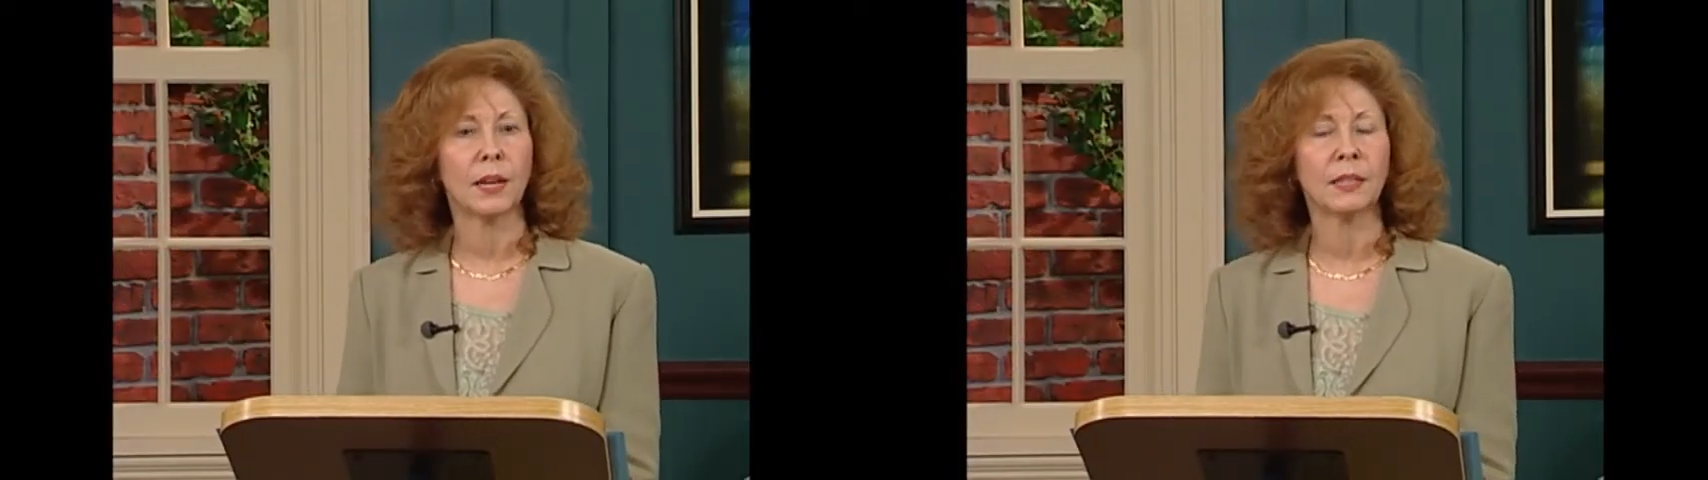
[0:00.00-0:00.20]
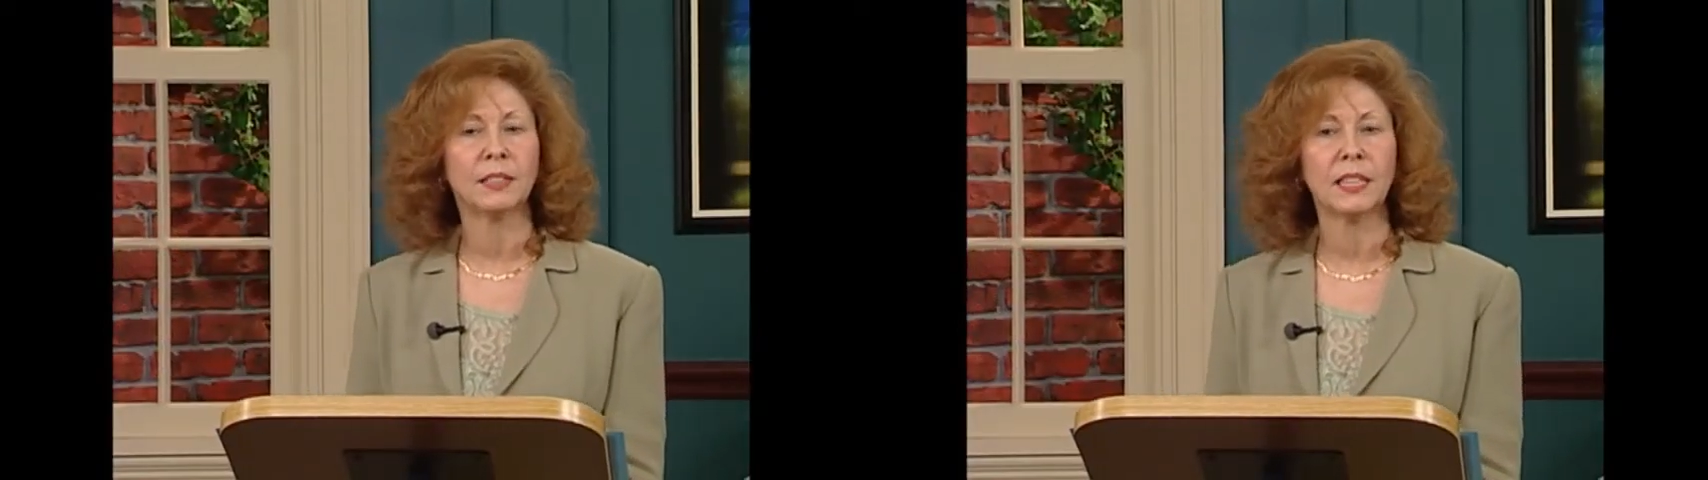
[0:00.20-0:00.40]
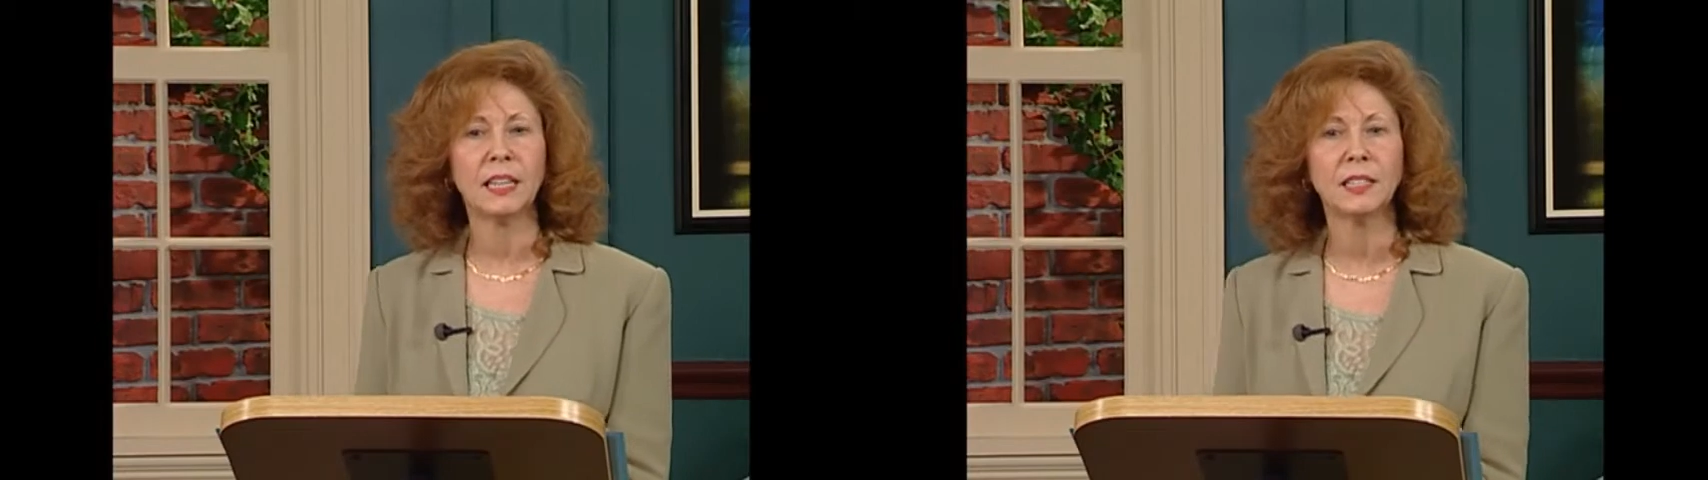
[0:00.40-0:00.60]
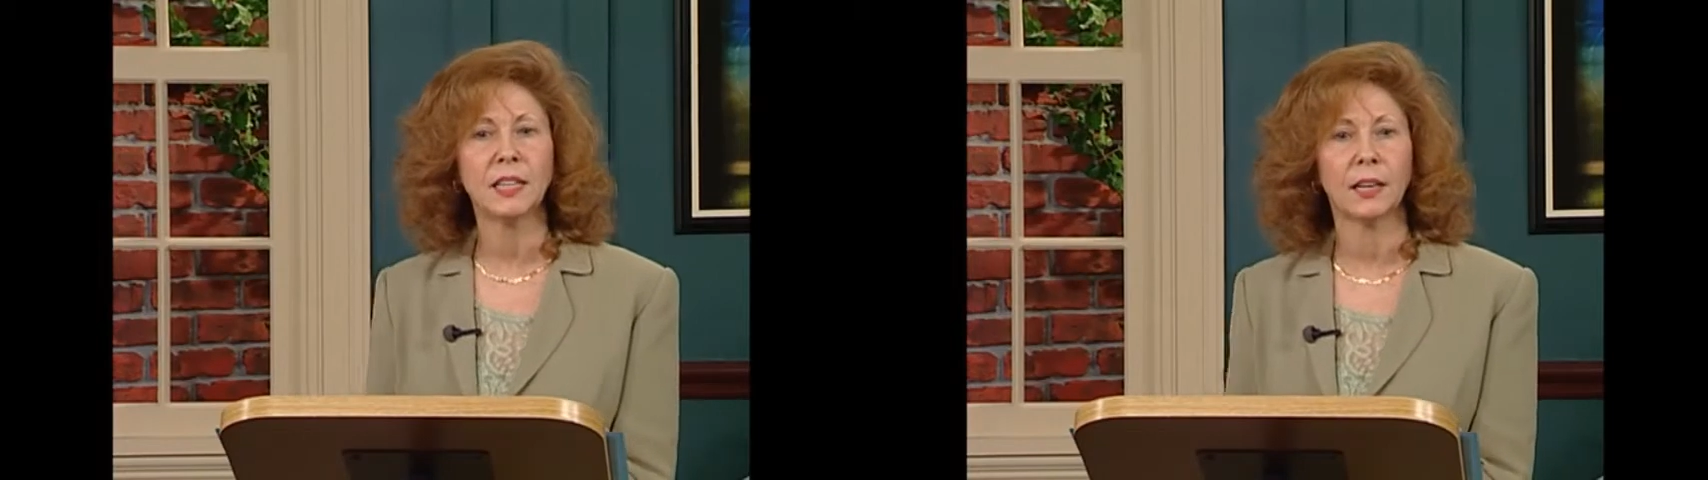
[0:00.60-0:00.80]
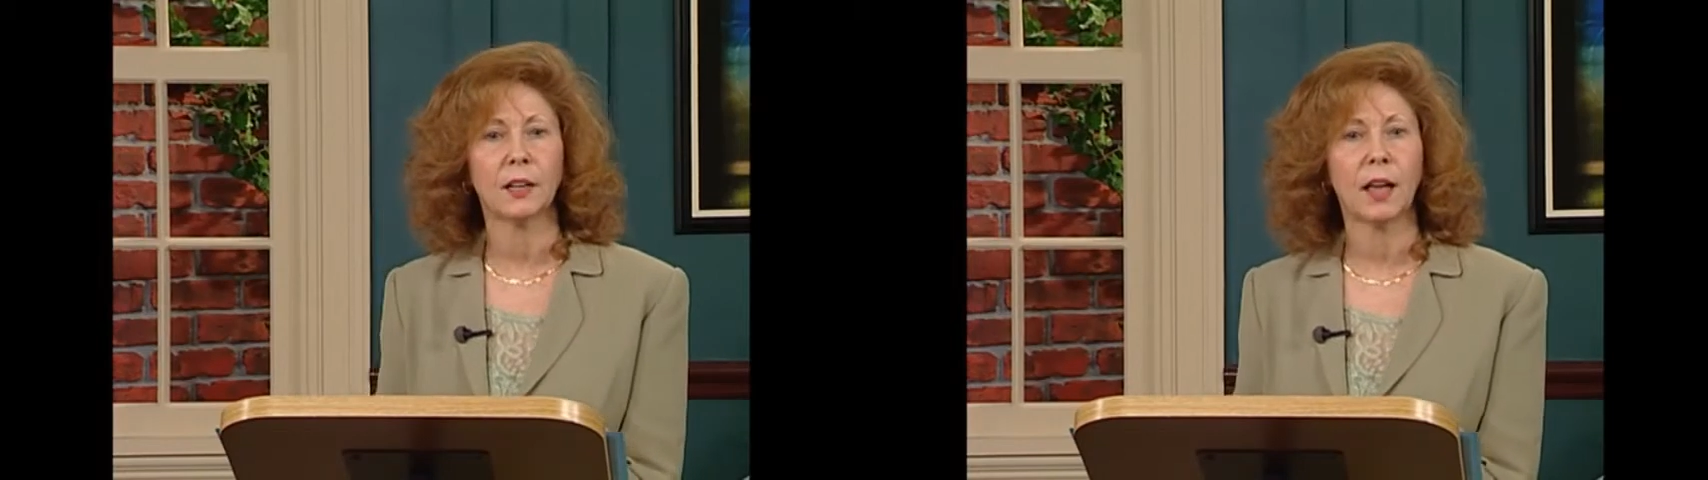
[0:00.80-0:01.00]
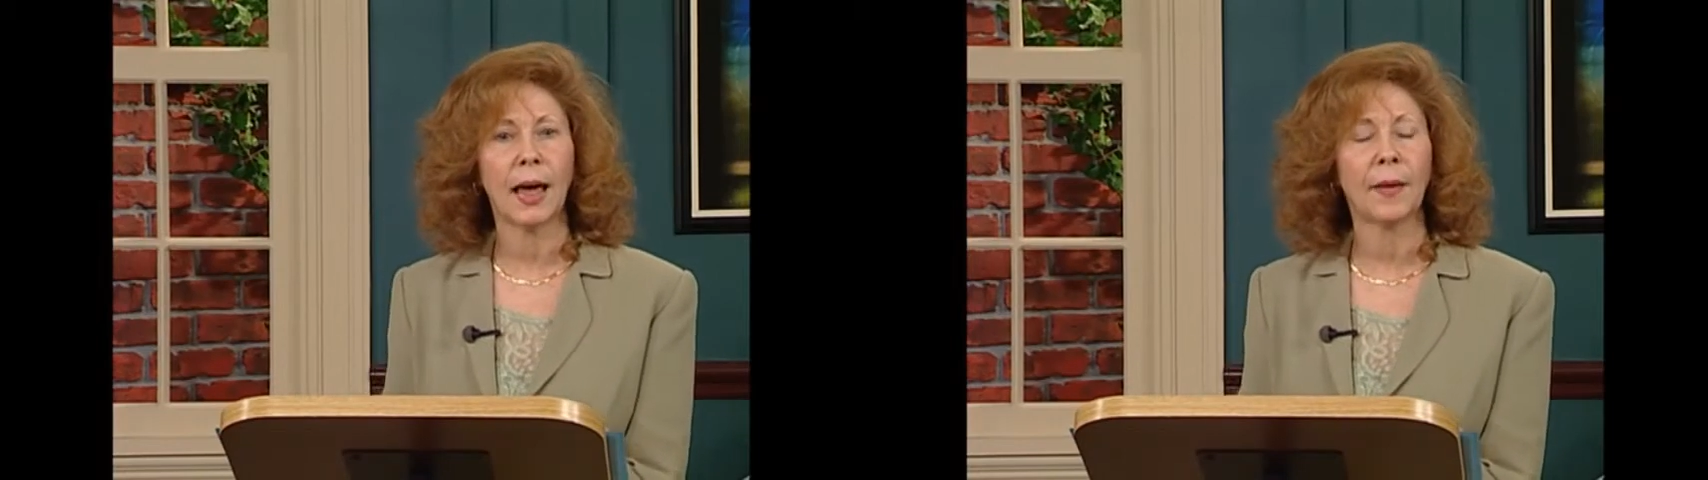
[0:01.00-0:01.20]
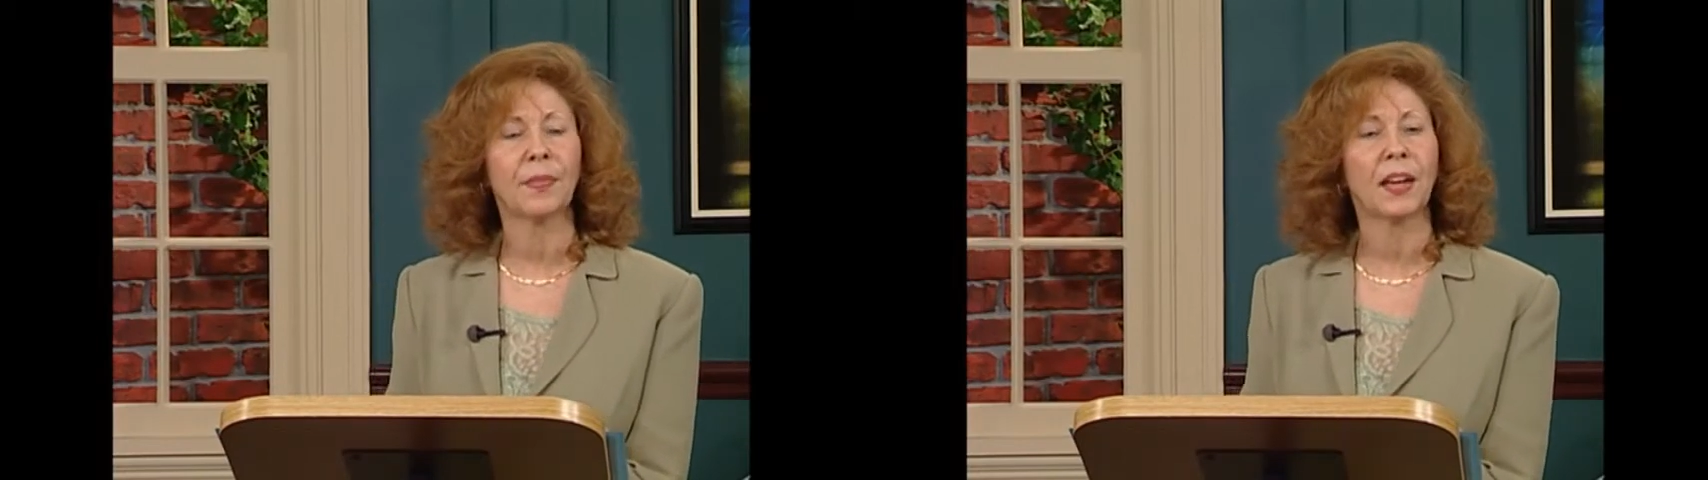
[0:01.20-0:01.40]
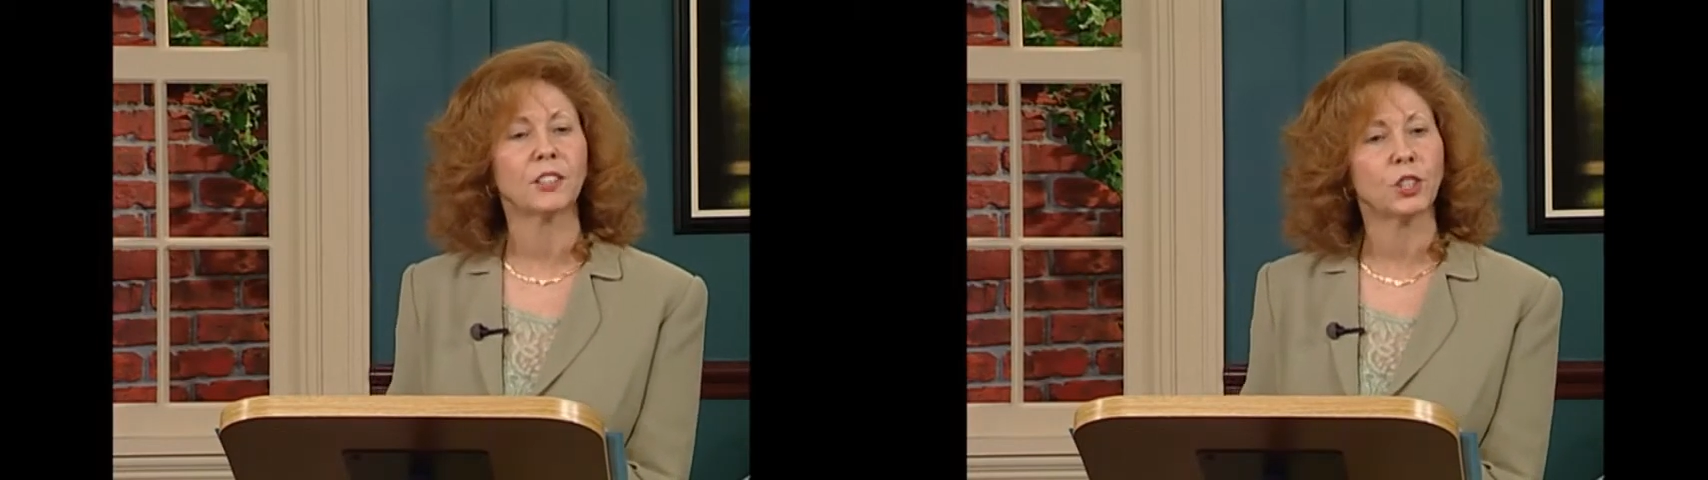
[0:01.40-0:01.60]
in detail
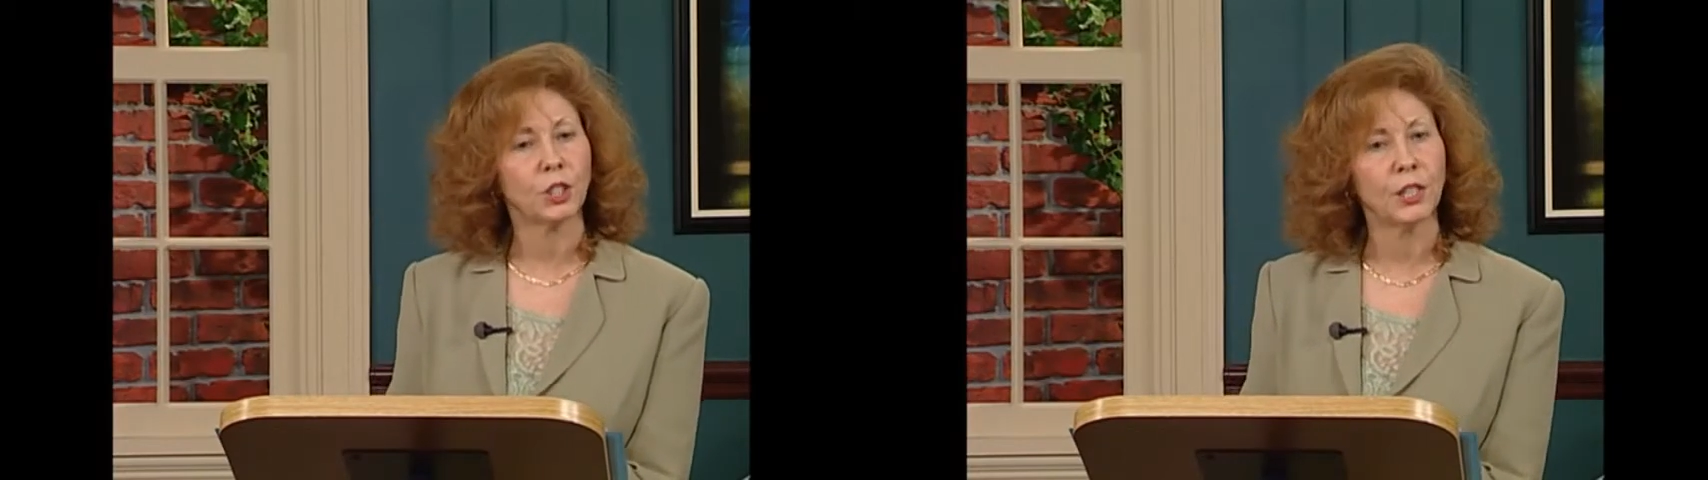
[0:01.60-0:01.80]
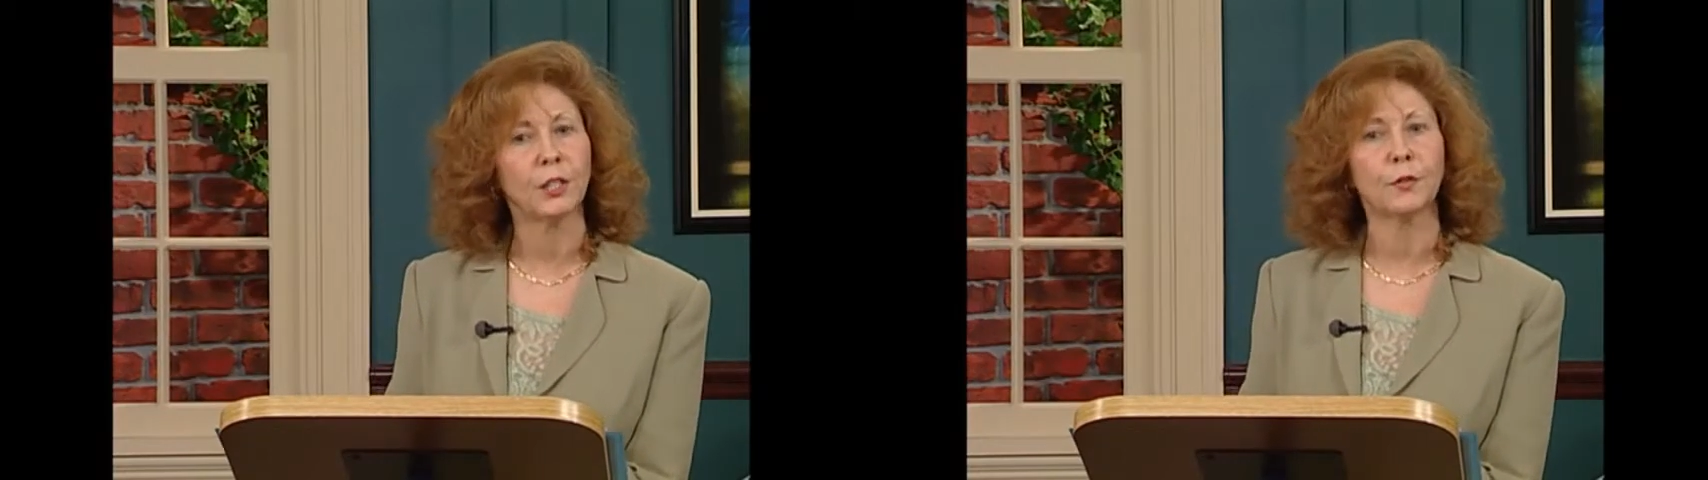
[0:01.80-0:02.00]
at that sheet